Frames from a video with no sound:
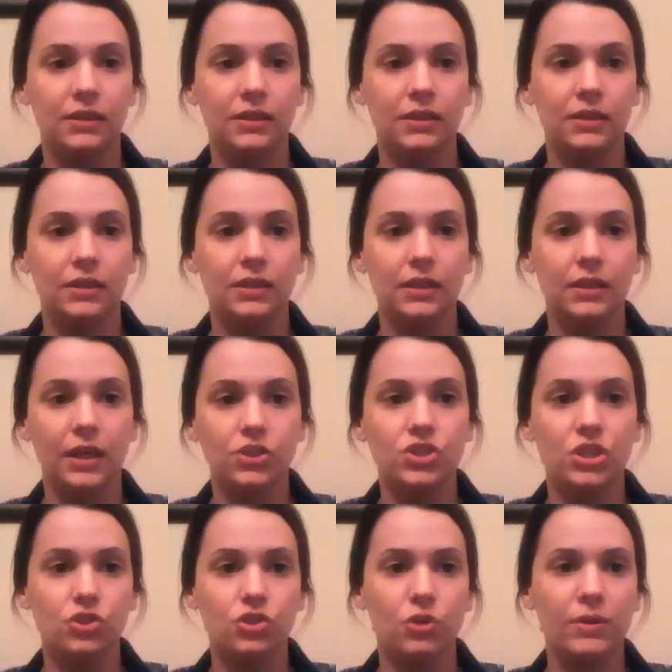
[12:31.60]
Like, she
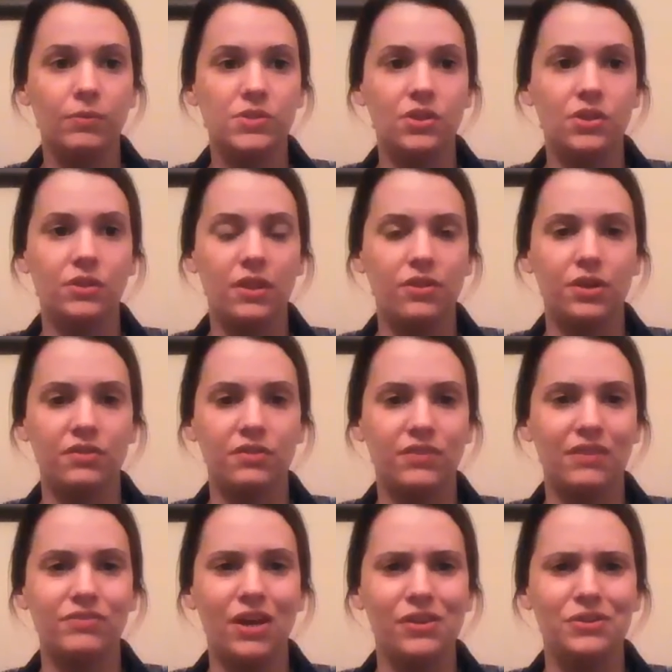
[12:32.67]
told me it was only
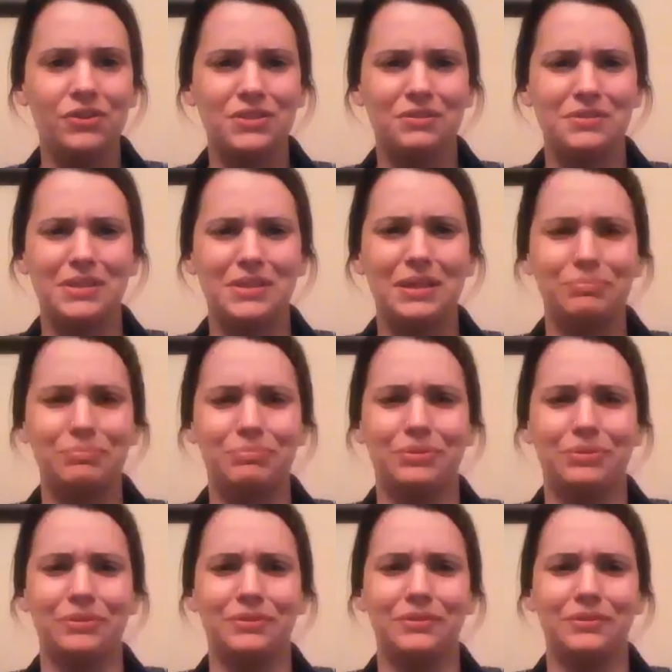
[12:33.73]
$35 and I was like,
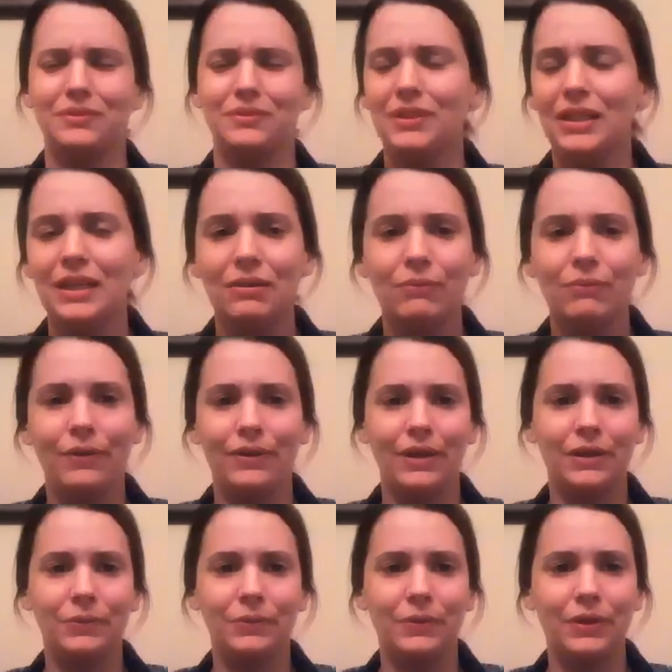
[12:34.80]
well, then I
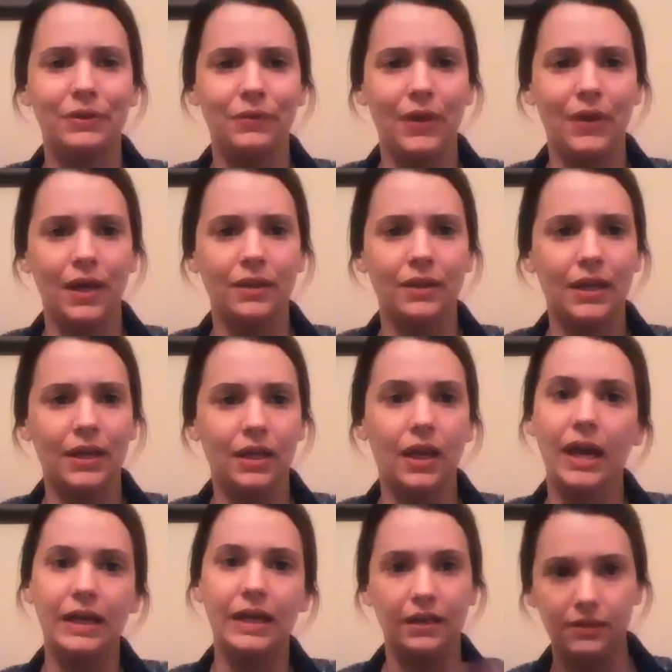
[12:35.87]
don't want to do that. Like,
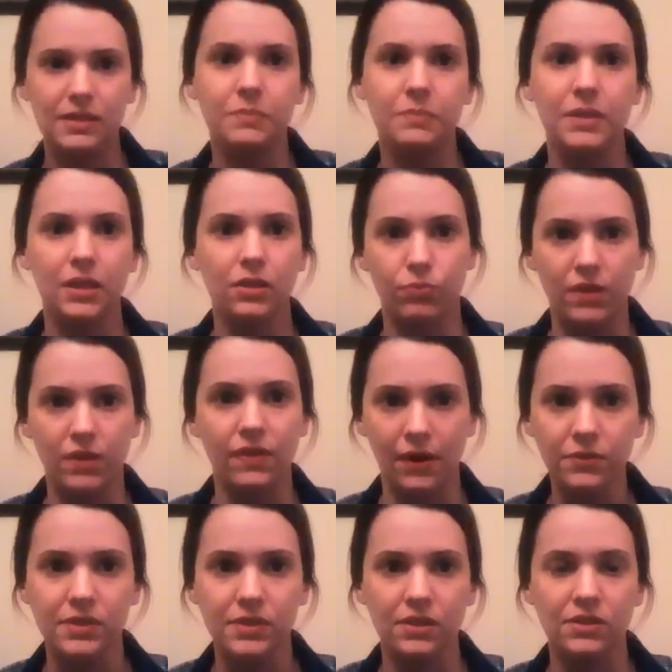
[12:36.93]
I need it to be
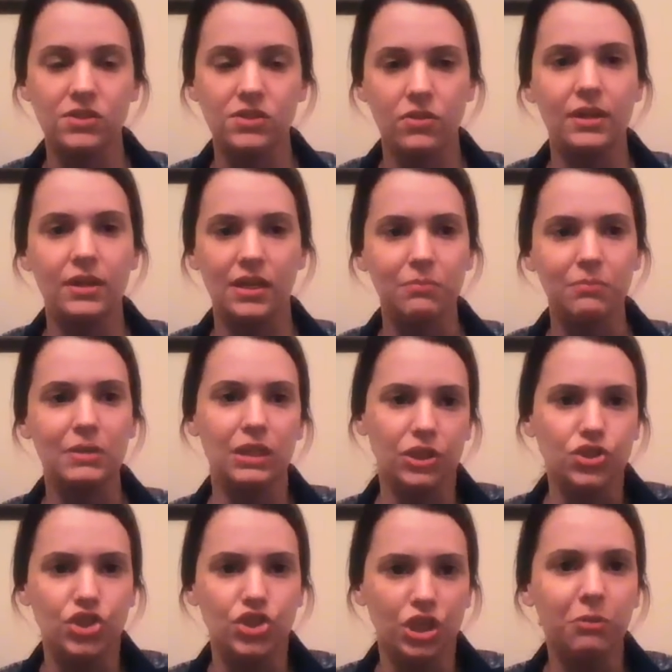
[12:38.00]
$3,000 so that it can be
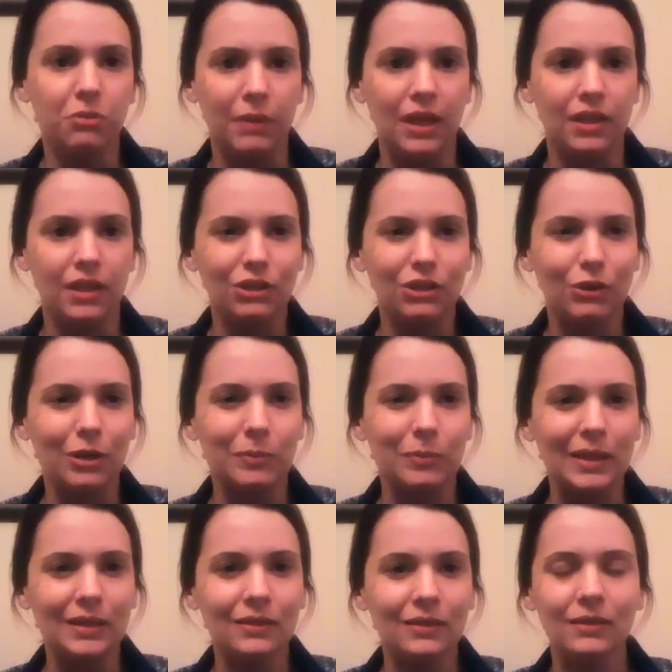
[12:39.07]
legitimate. You know what I
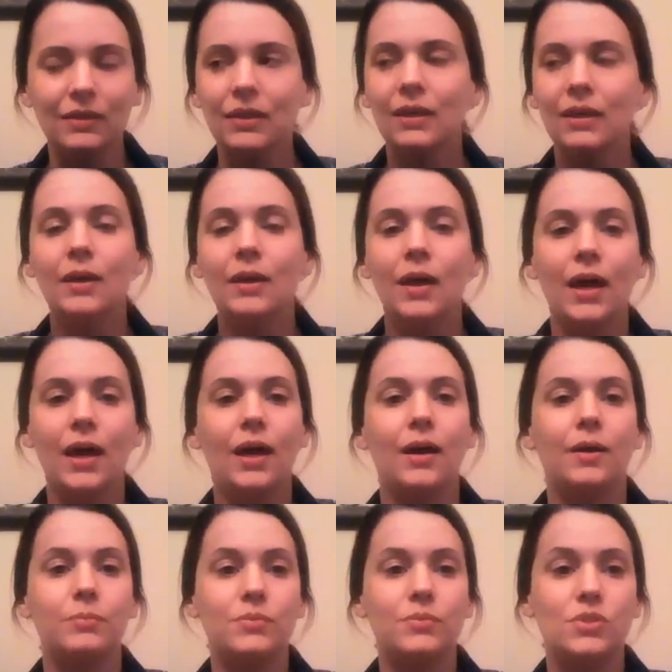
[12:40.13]
mean?
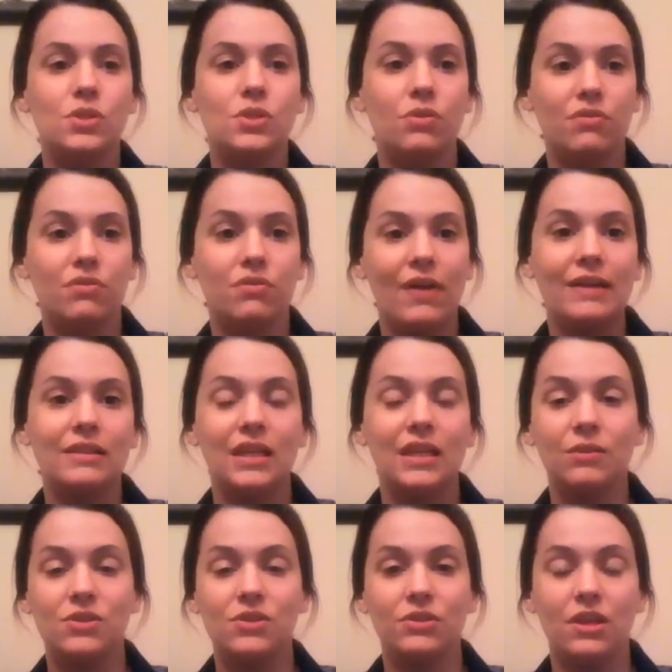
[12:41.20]
Mm-hmm. So the fact that
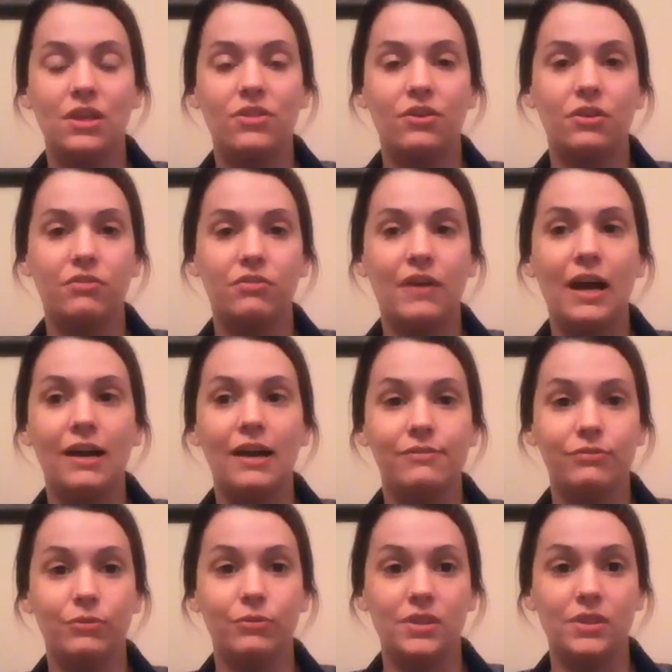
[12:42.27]
it was only
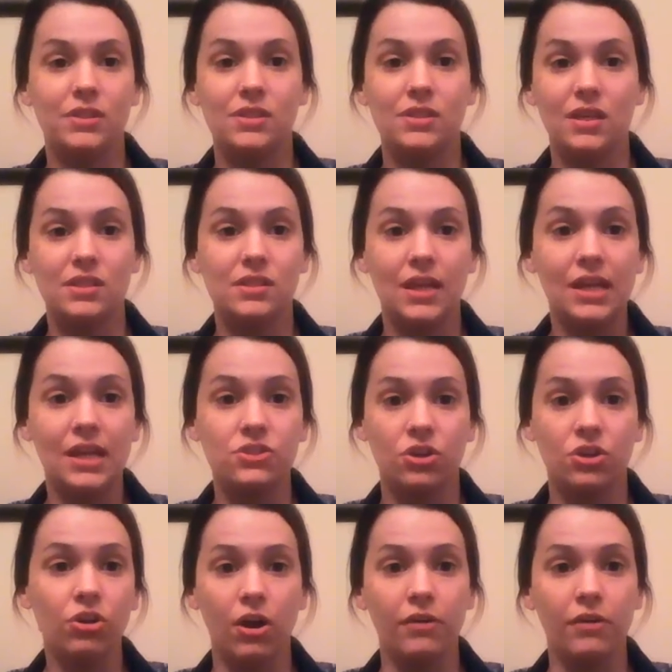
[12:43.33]
$35 was a slight
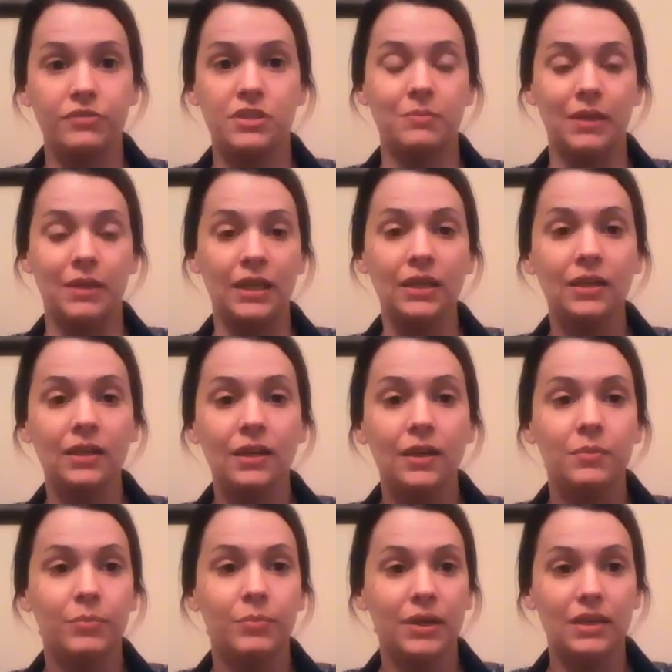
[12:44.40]
turnoff to me,
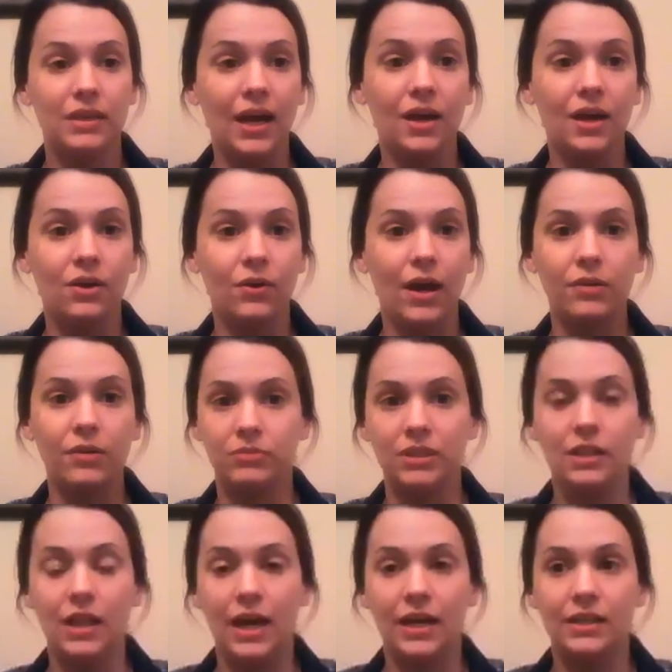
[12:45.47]
but now I
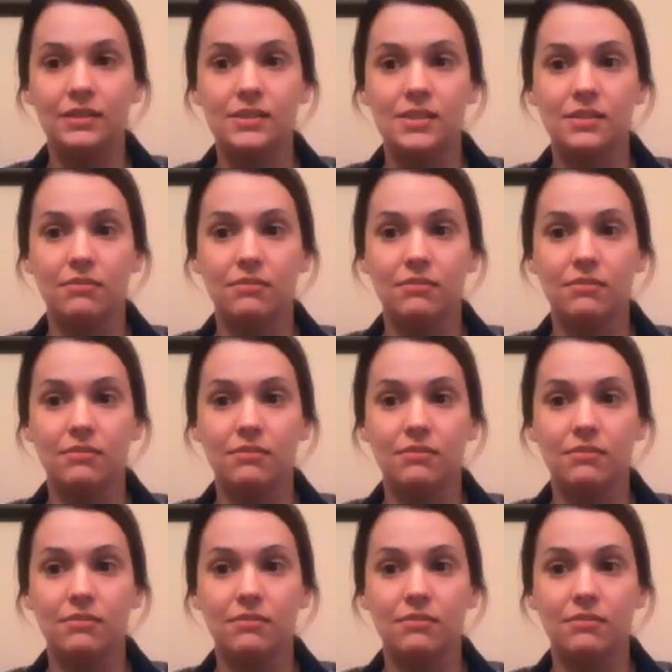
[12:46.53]
realize,